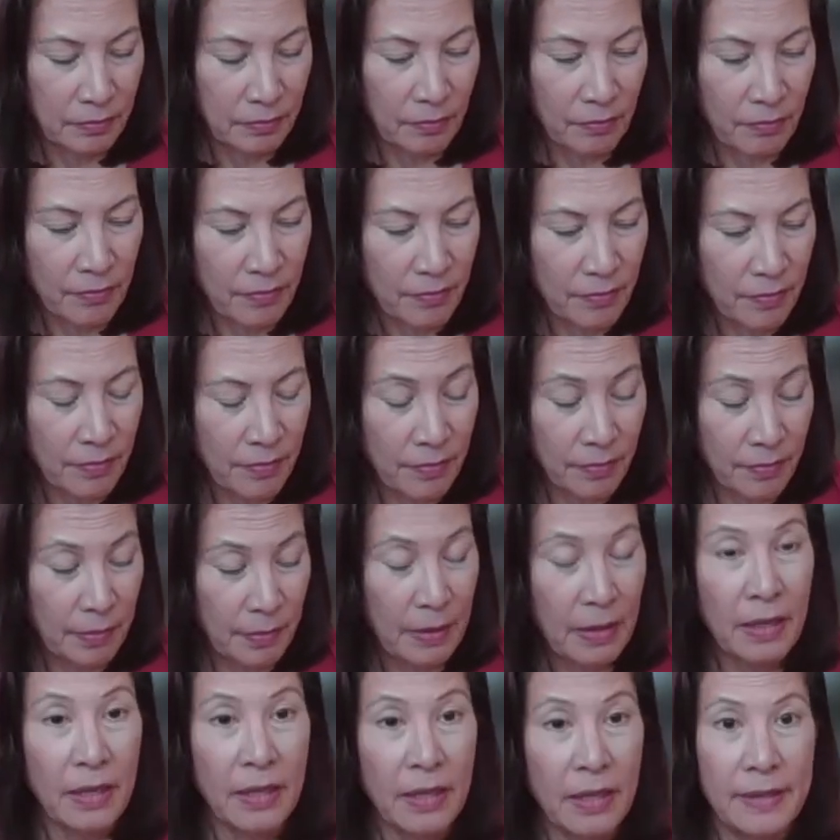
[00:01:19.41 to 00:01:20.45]

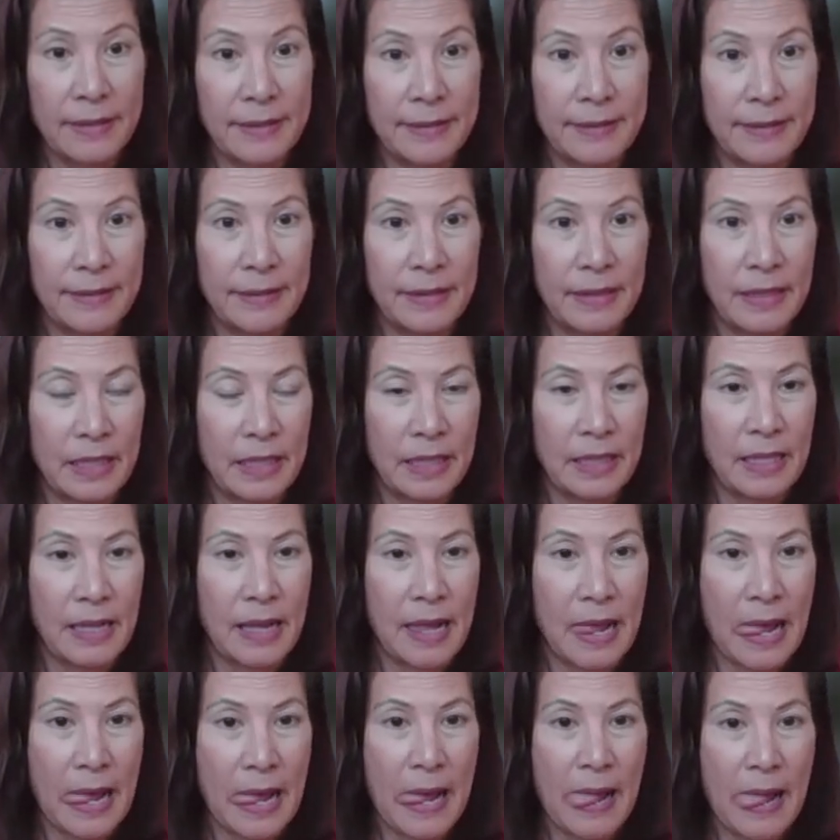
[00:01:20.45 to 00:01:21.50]

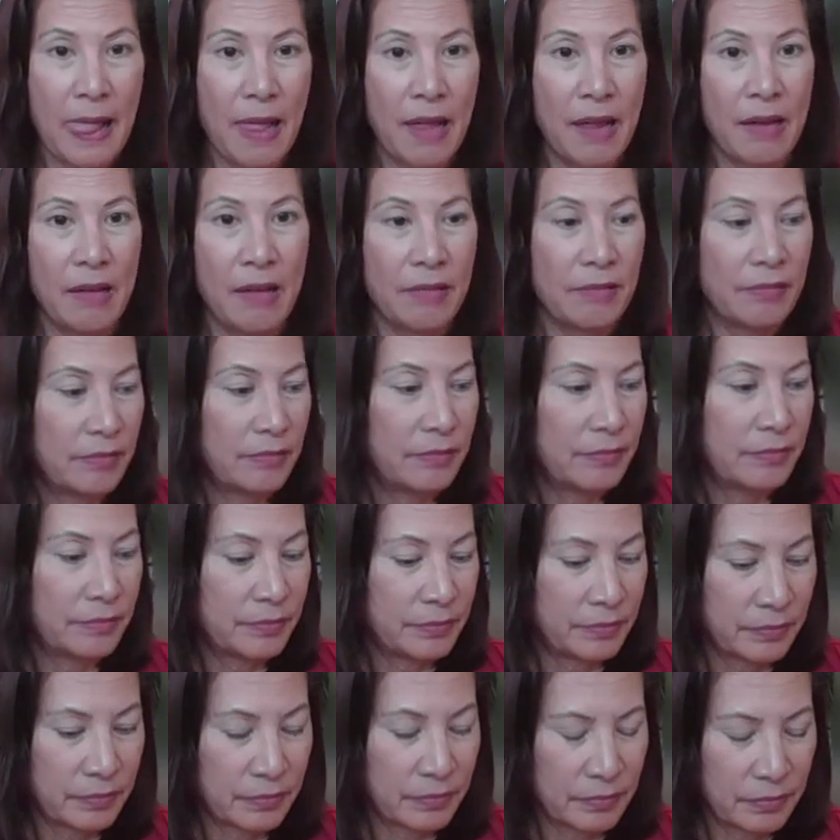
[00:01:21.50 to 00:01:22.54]

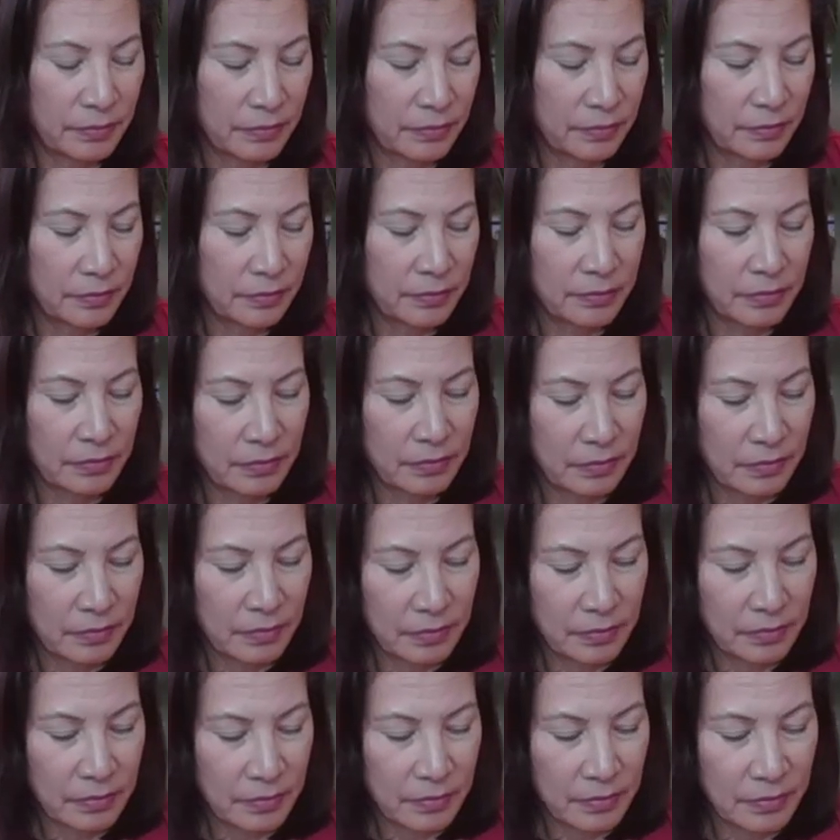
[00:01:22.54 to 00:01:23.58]

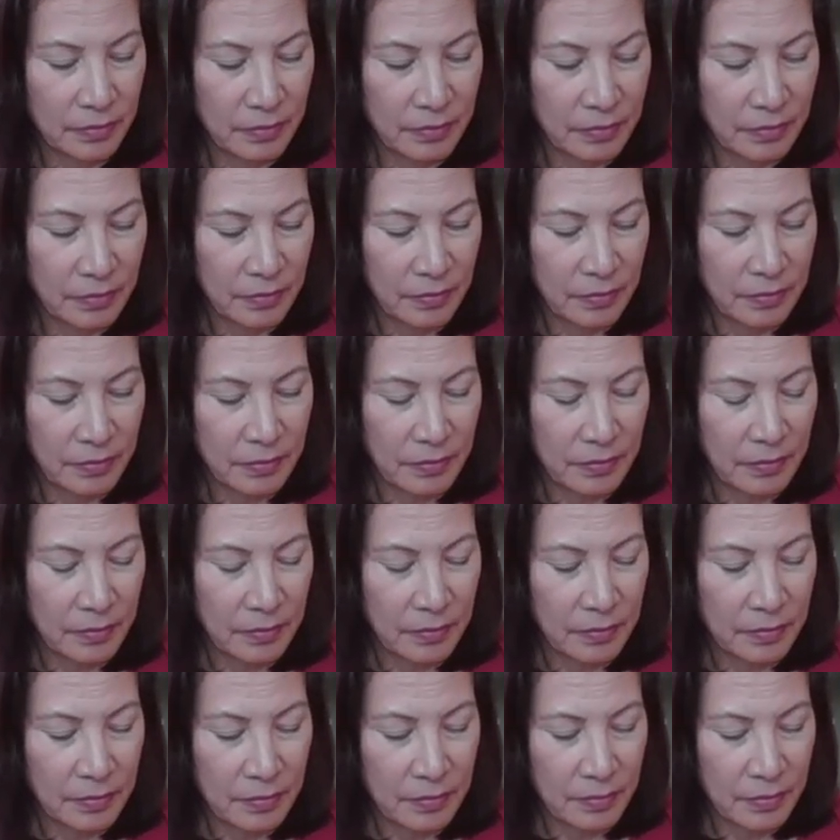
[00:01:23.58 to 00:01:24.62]

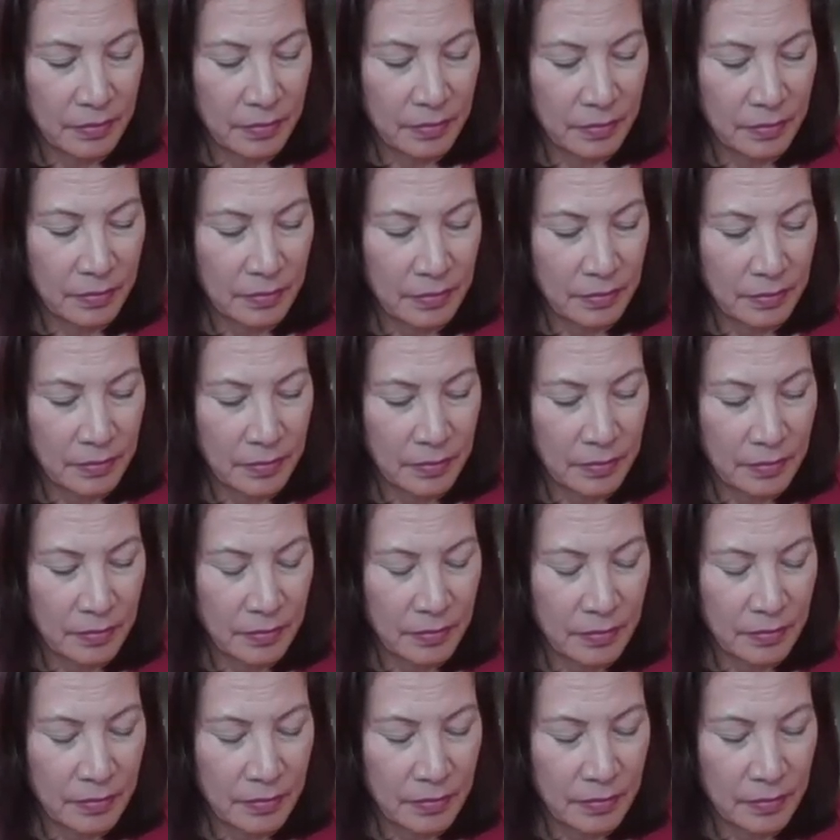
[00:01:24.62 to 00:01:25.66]

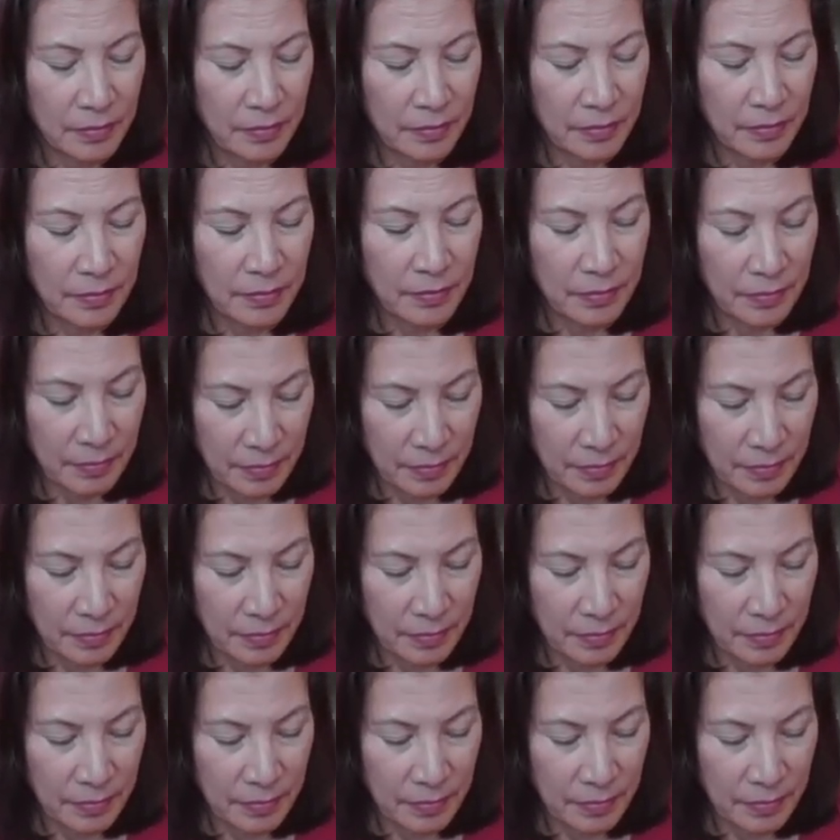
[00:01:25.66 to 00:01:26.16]
(not speaking)